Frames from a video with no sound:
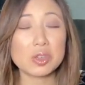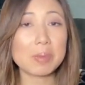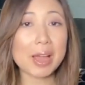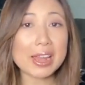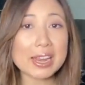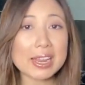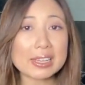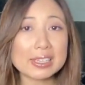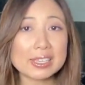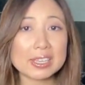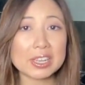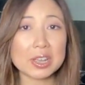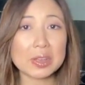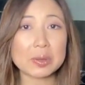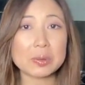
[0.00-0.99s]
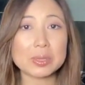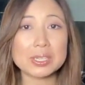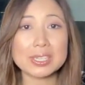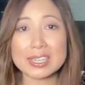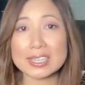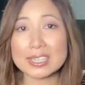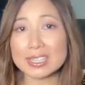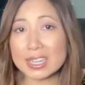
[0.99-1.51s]
Binance C E O
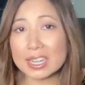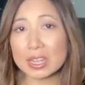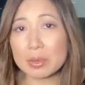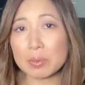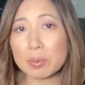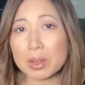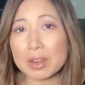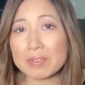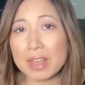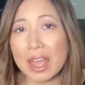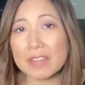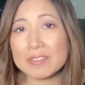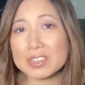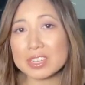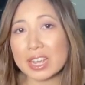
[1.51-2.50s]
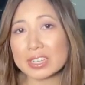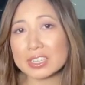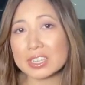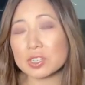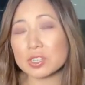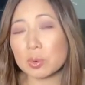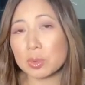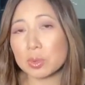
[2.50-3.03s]
C Z, one of F T
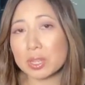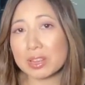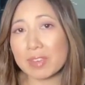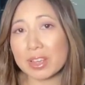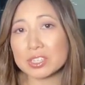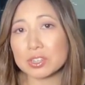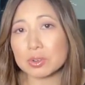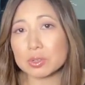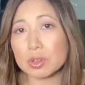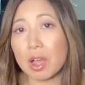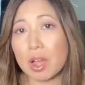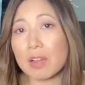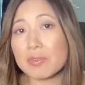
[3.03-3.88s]
X's early investors,